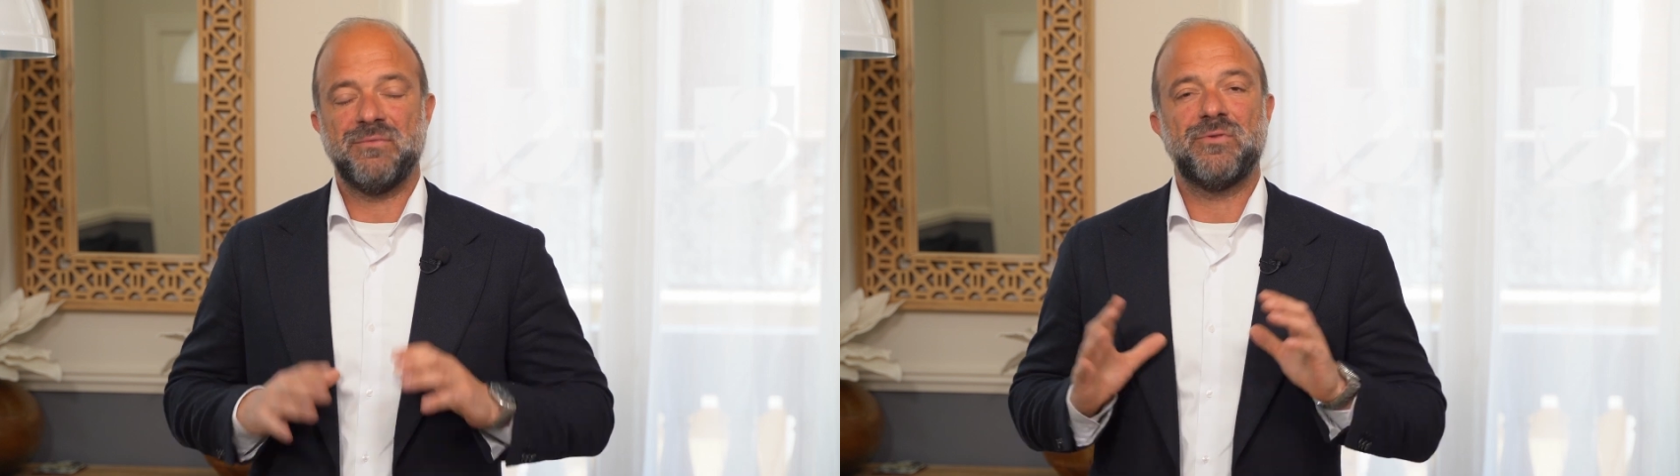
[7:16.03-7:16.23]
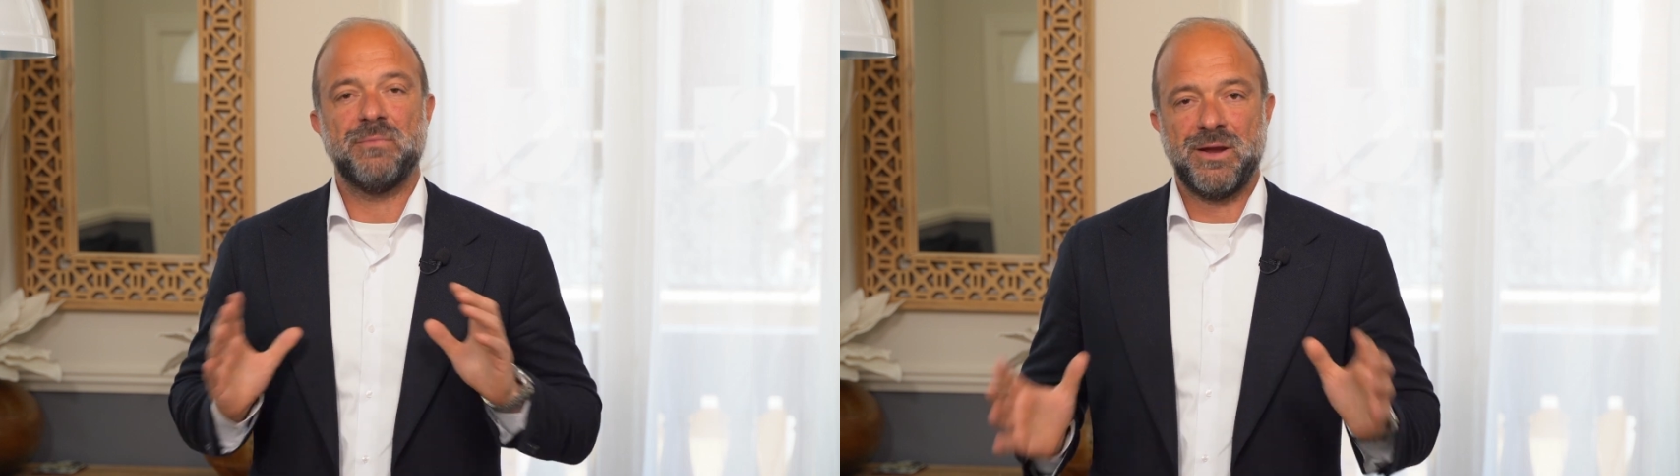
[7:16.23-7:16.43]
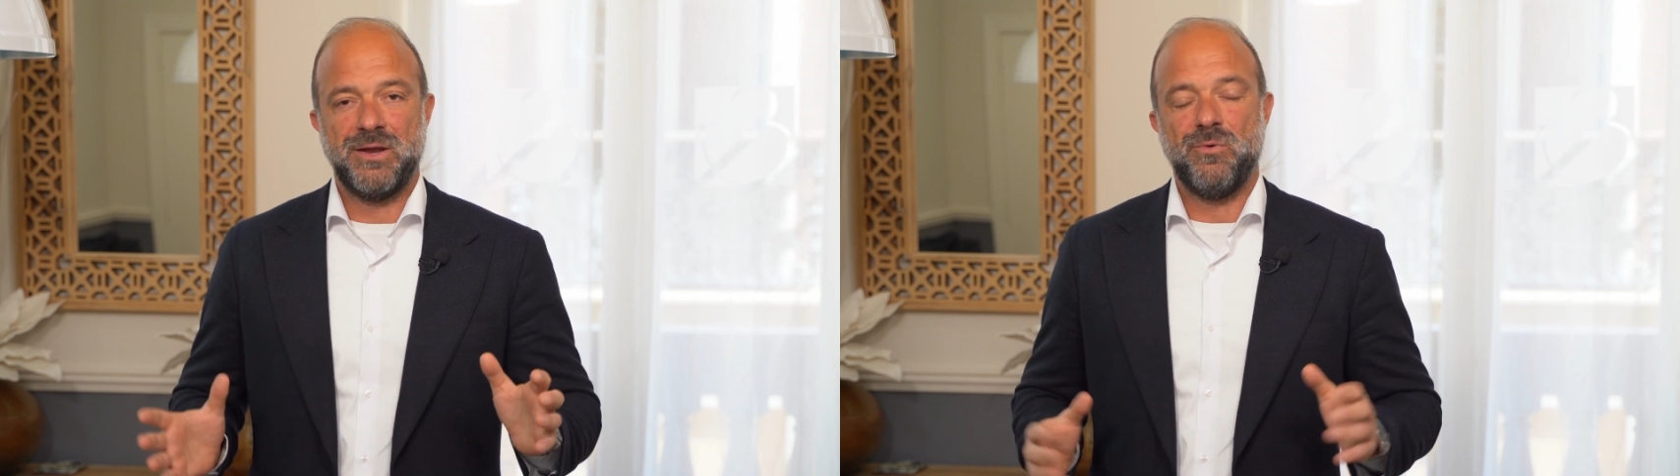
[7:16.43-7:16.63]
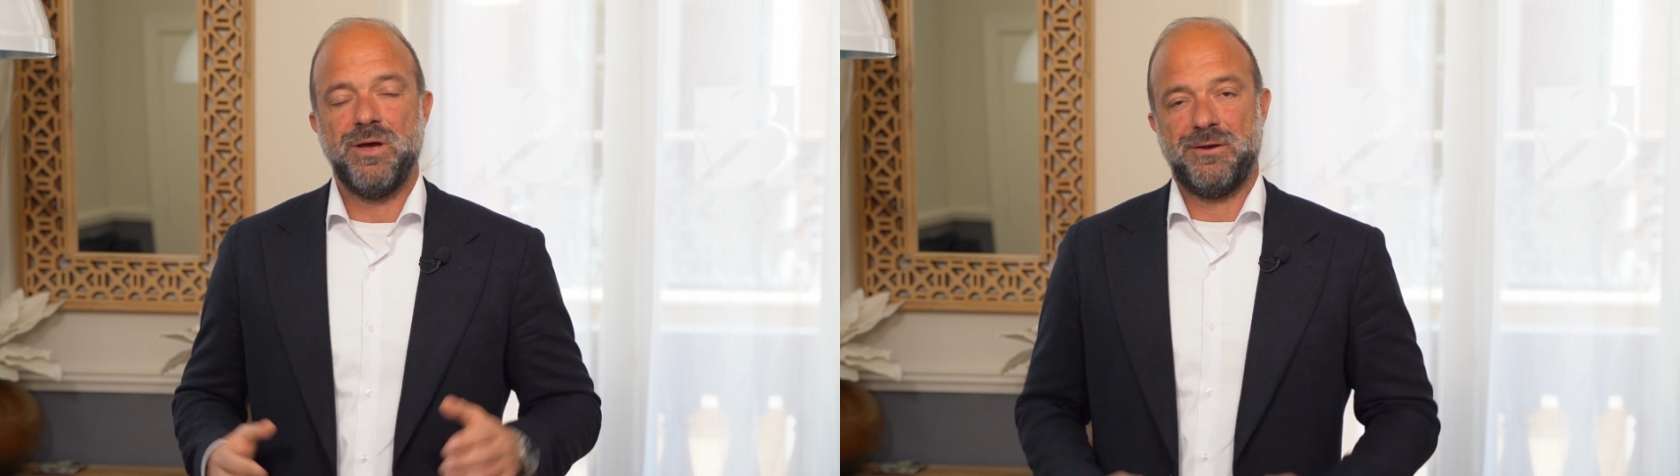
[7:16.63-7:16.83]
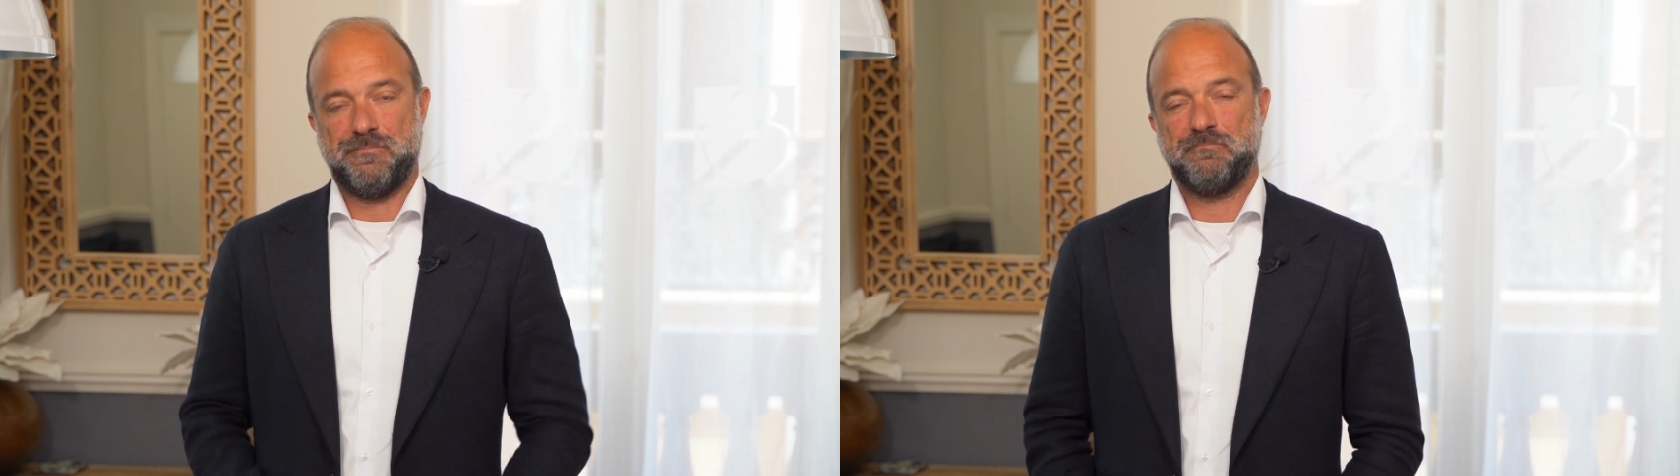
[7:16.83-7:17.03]
and from
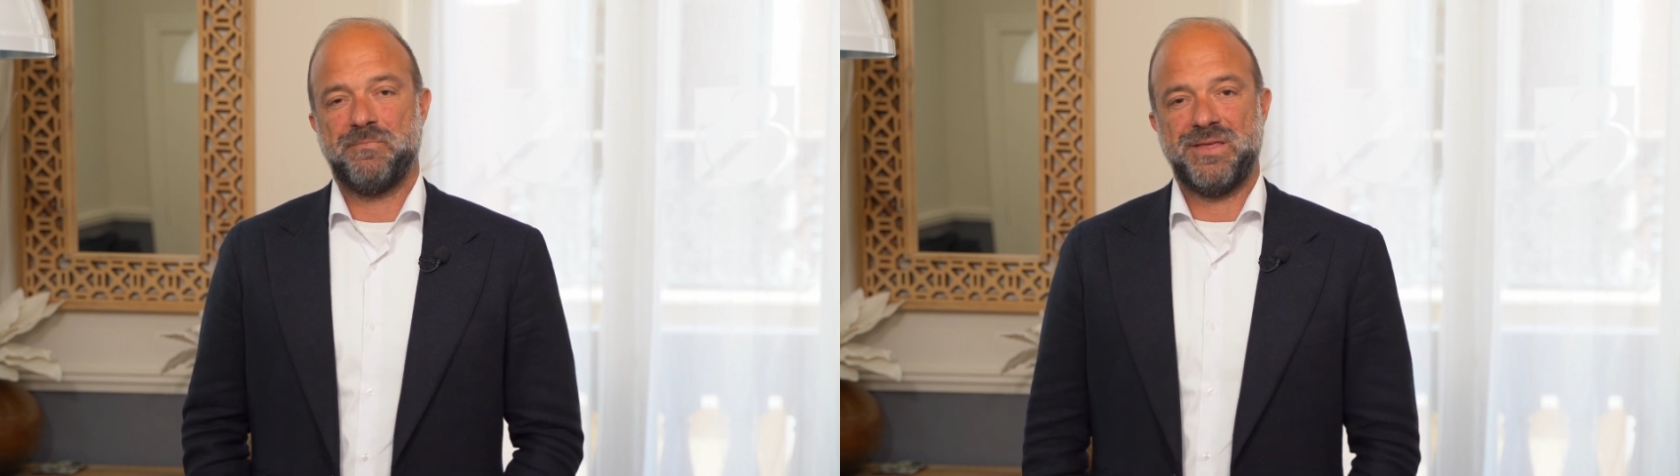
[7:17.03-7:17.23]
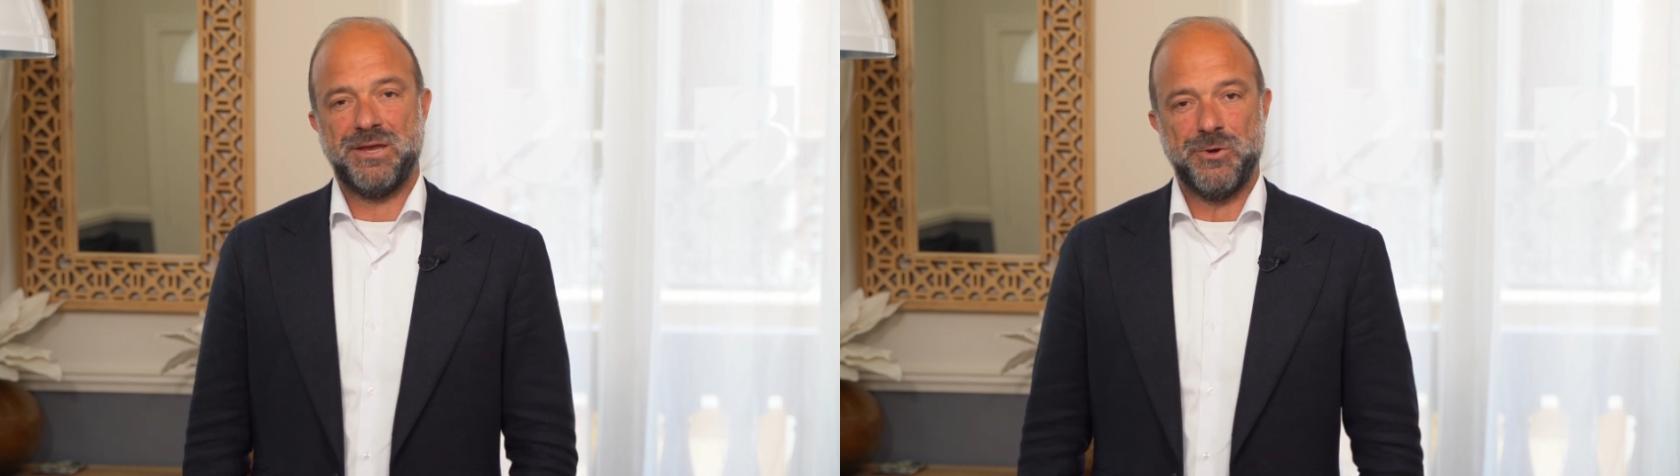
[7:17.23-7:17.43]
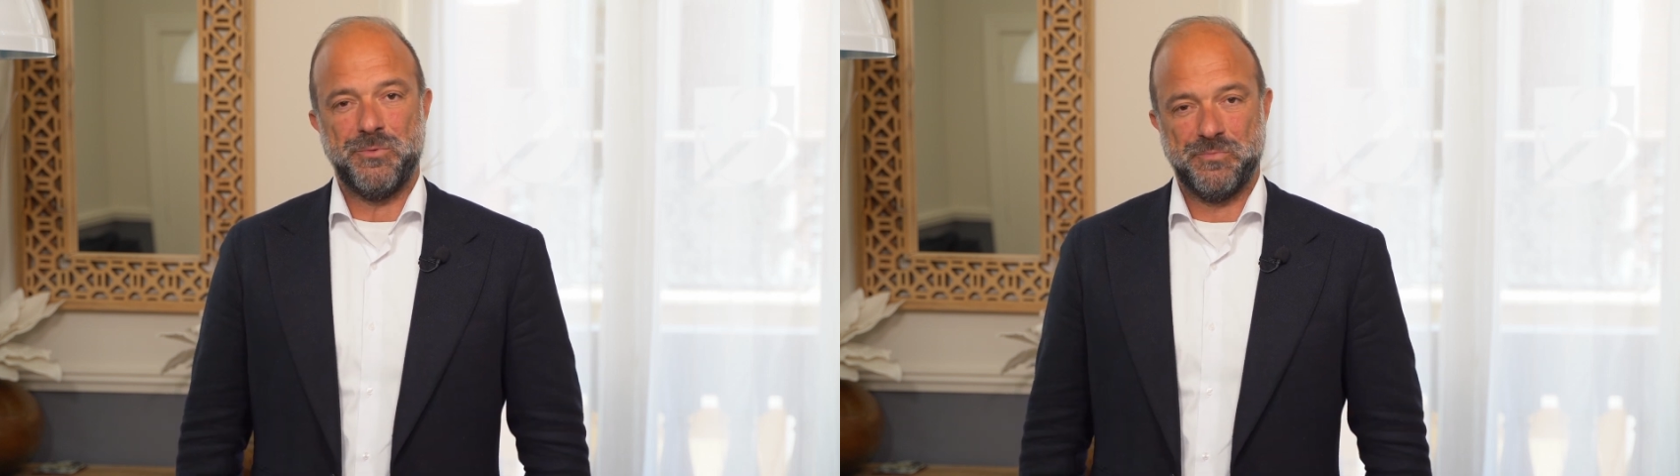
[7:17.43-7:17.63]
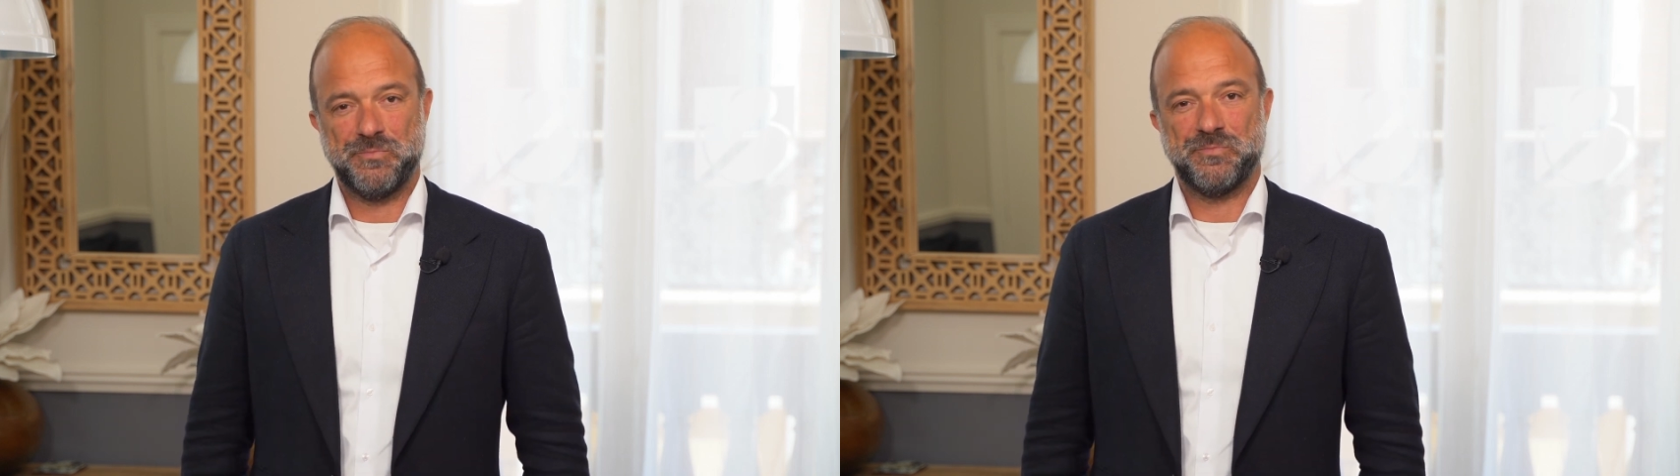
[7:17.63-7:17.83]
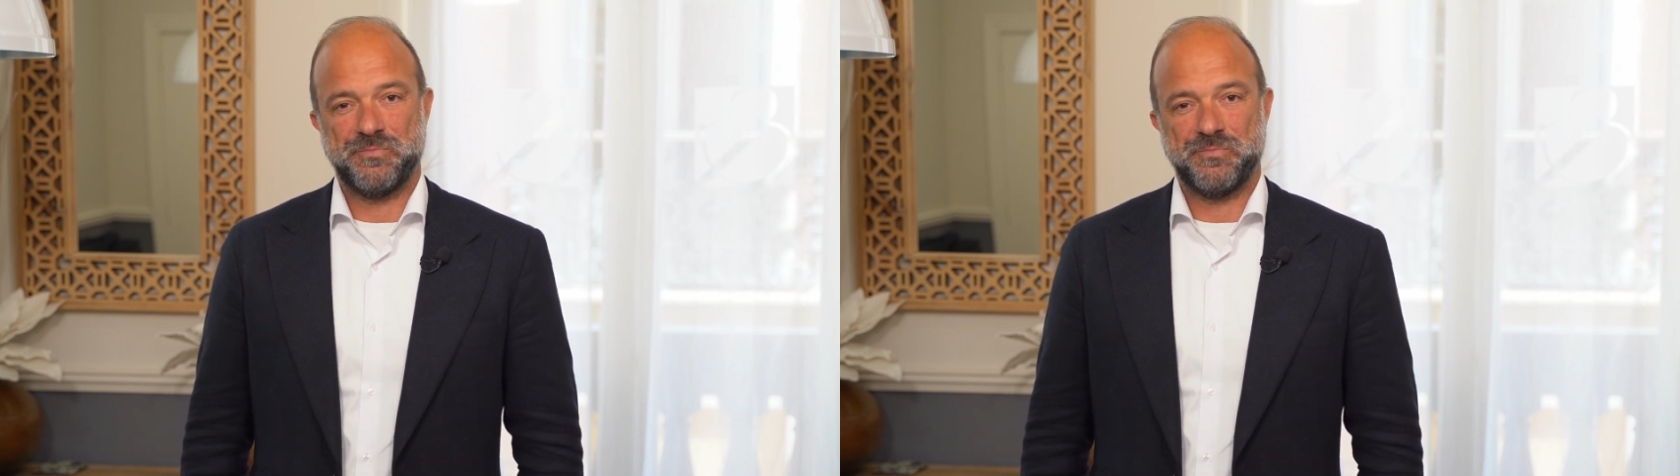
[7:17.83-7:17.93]
anywhere. Thank you.